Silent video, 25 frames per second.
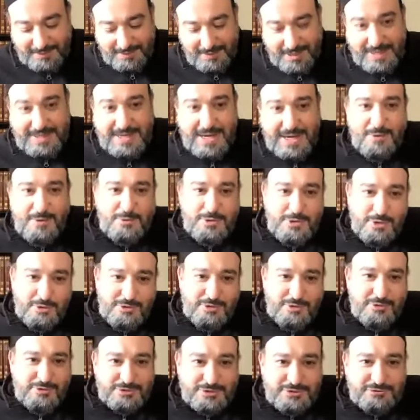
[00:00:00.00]
And now we know
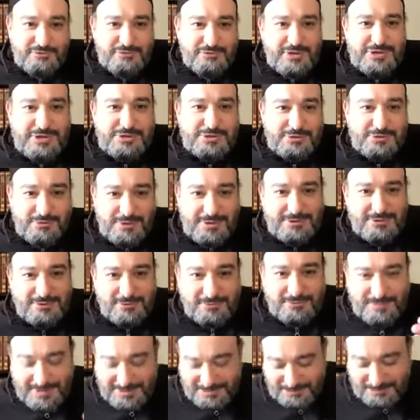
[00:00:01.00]
that there's inflation, right? So
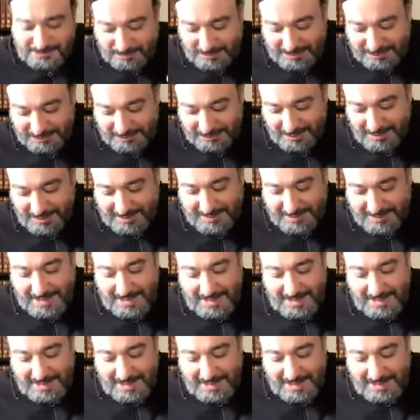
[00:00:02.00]
prices are high.